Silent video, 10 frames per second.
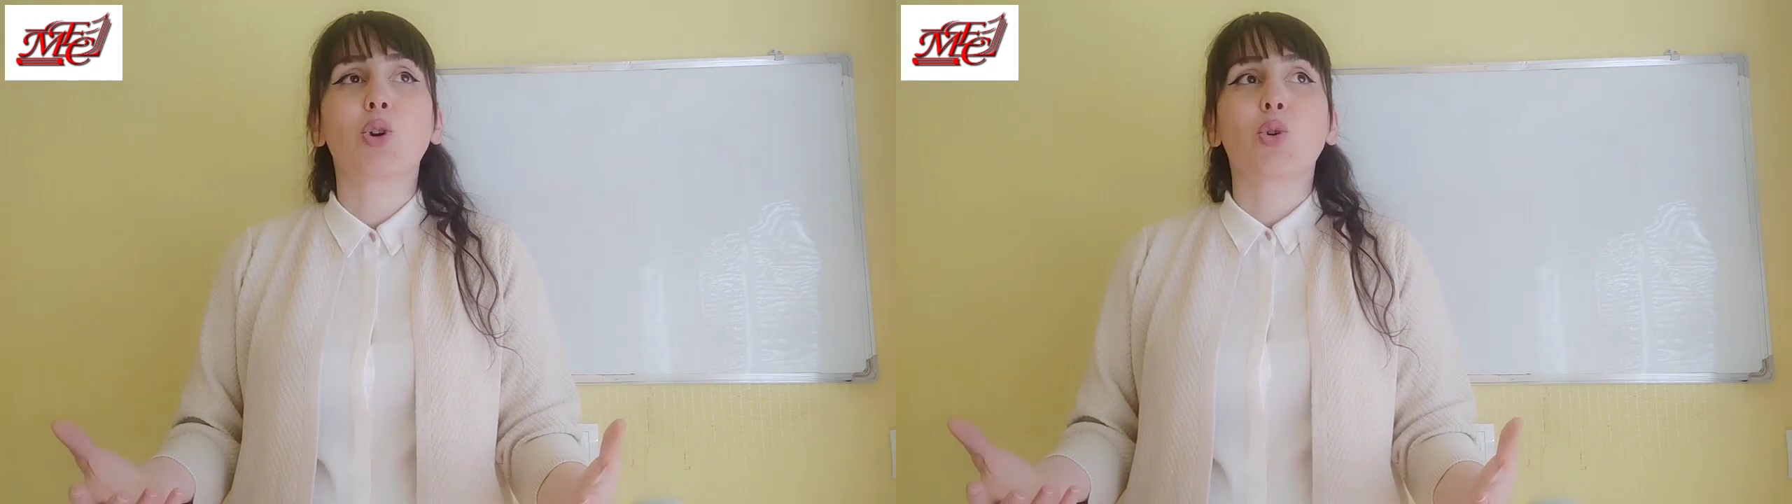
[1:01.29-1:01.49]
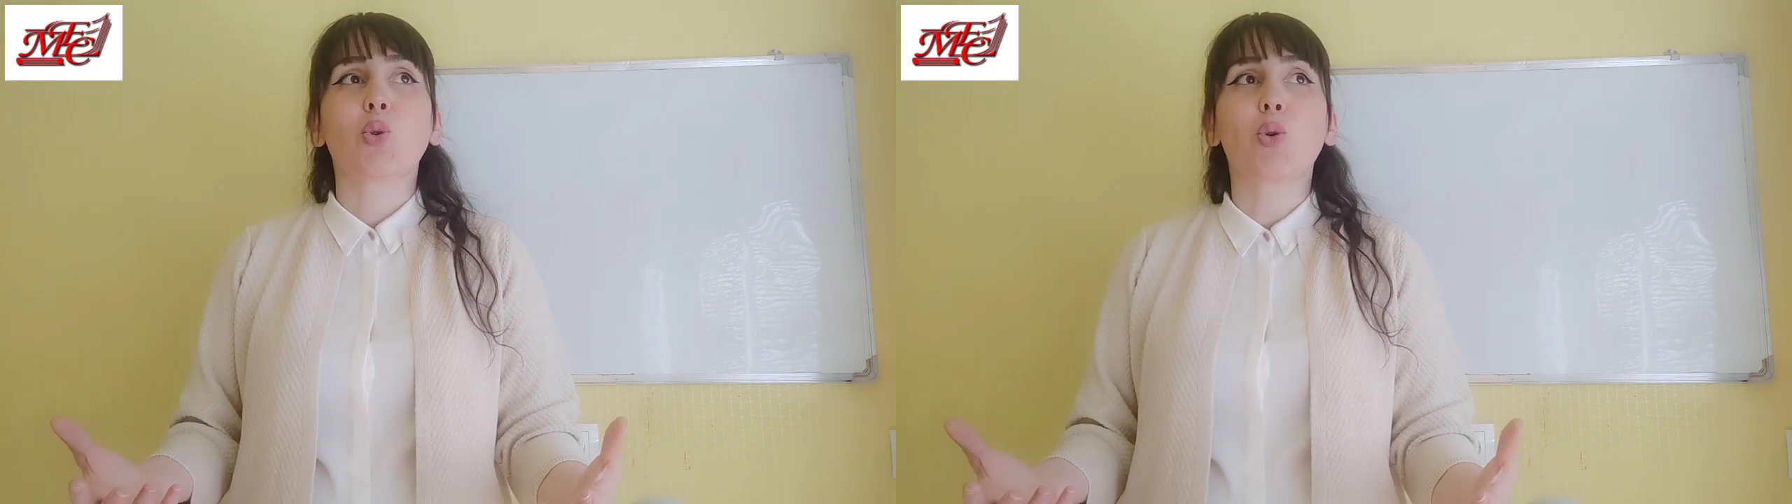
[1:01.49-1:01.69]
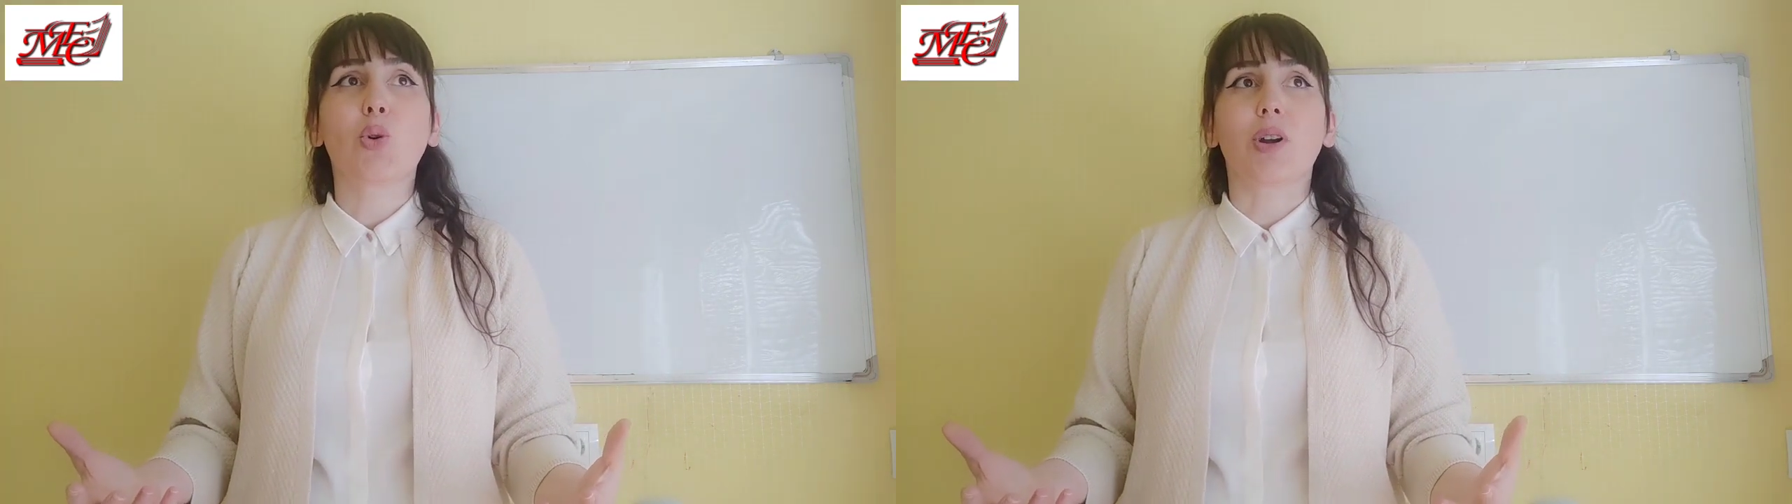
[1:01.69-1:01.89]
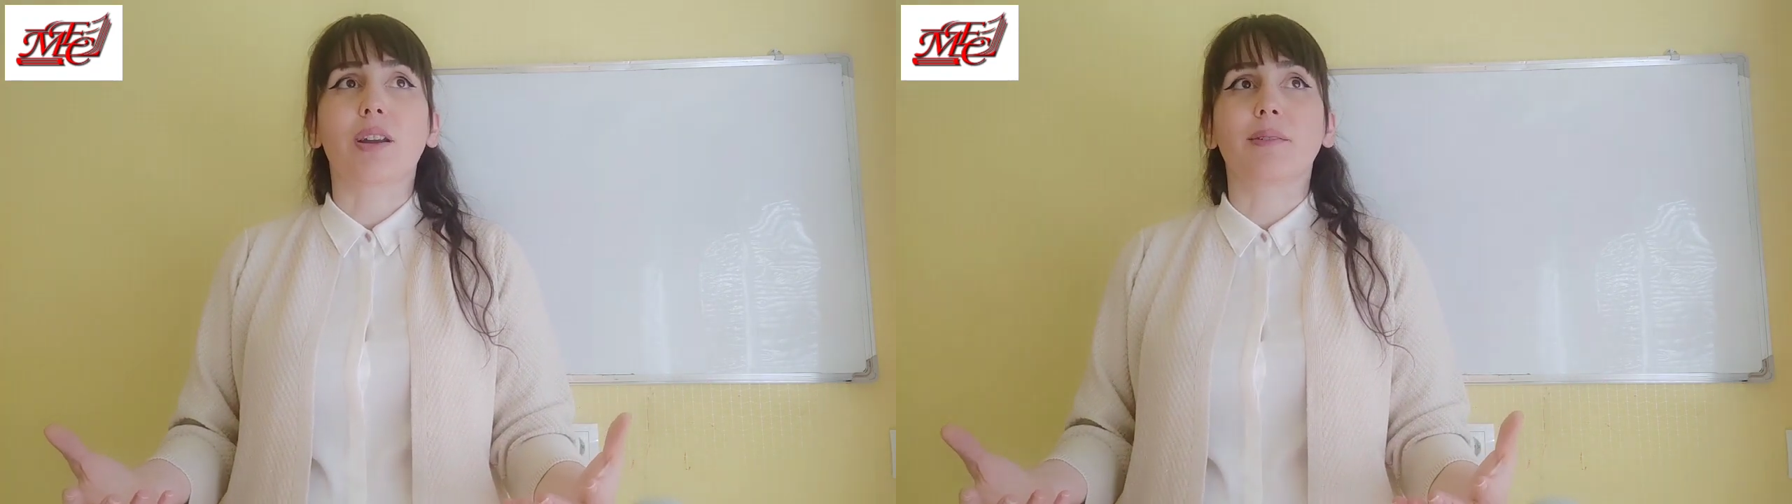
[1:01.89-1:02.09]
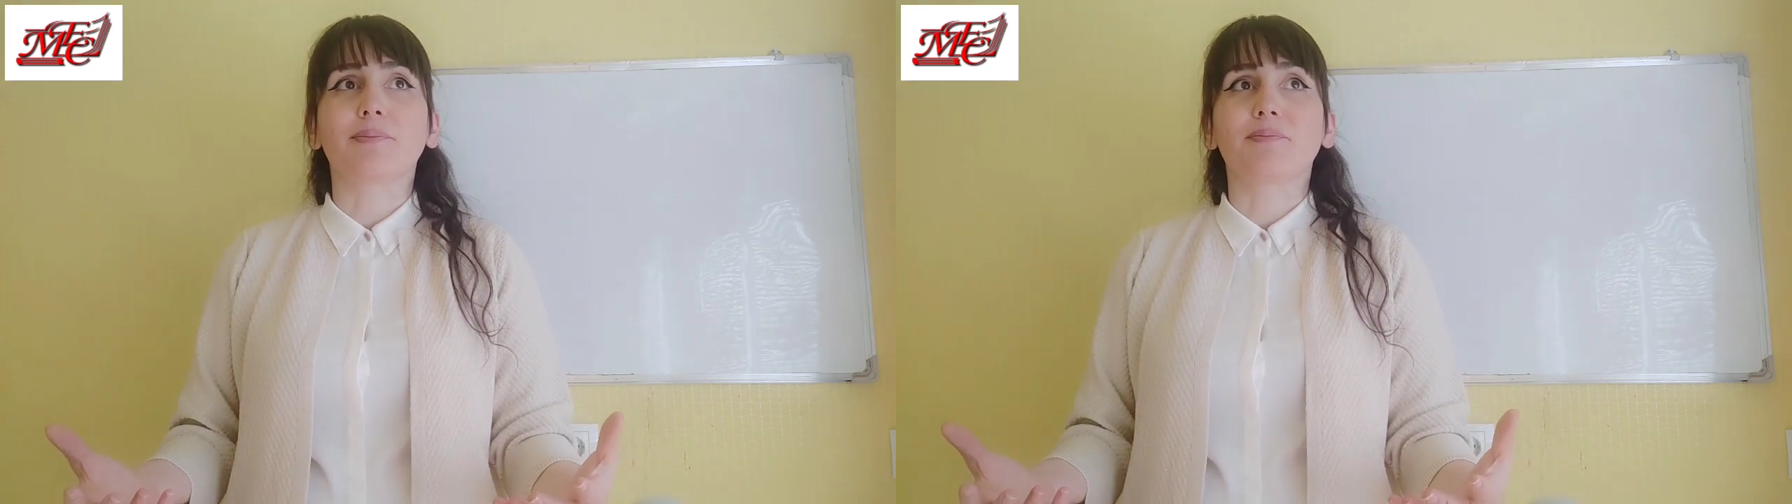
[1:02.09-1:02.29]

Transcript: Or